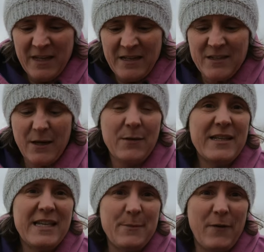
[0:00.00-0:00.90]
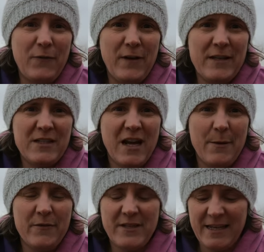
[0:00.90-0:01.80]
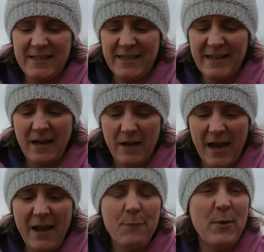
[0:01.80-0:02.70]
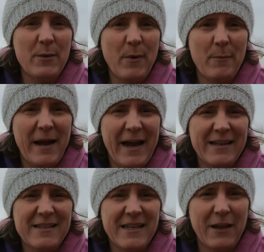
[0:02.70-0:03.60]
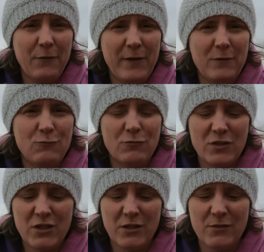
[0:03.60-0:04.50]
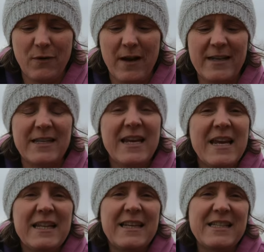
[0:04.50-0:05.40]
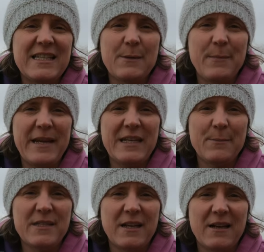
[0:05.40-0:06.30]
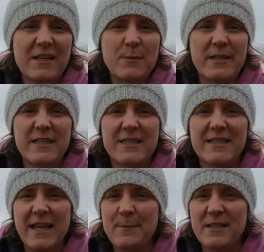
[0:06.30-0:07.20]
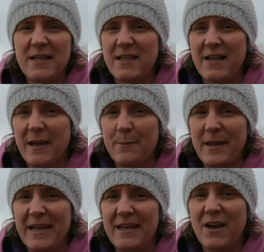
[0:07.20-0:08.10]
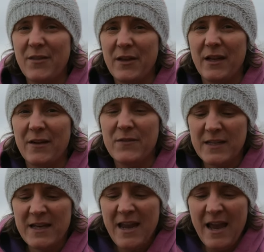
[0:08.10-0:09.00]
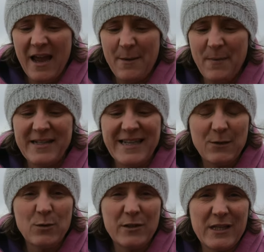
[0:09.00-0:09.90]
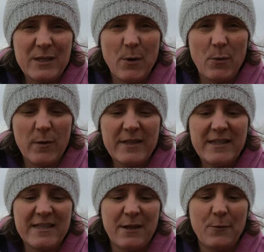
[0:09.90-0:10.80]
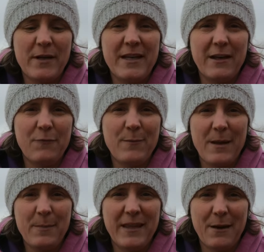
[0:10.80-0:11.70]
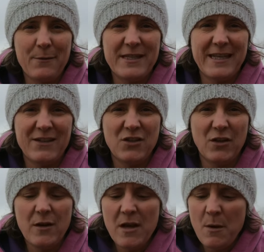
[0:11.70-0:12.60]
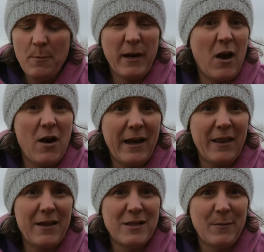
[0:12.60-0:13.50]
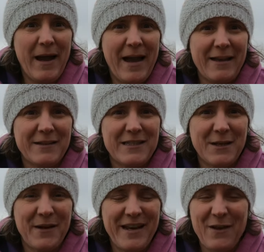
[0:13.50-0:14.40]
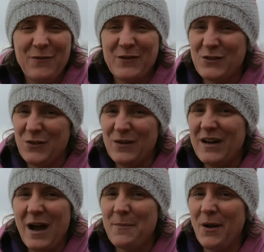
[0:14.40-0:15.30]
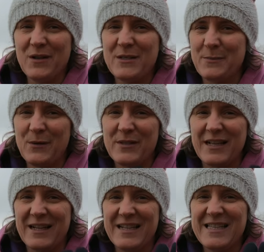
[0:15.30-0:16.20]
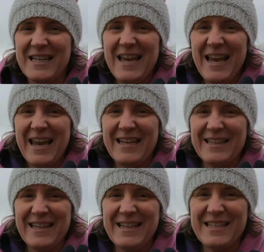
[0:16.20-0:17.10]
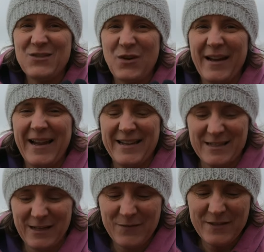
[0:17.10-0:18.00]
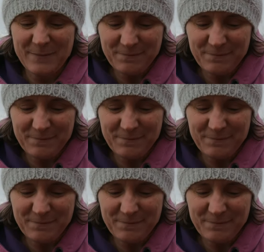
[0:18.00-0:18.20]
So this is my first time of testing. I have put them on my hands and they feel just right. This is the medium size, which is the same size I am in other gloves. I did order the small ones because I wondered if maybe that was the issue, but I can't get those on my hands. So I know for sure I'm not a small size in these Tri-X gloves.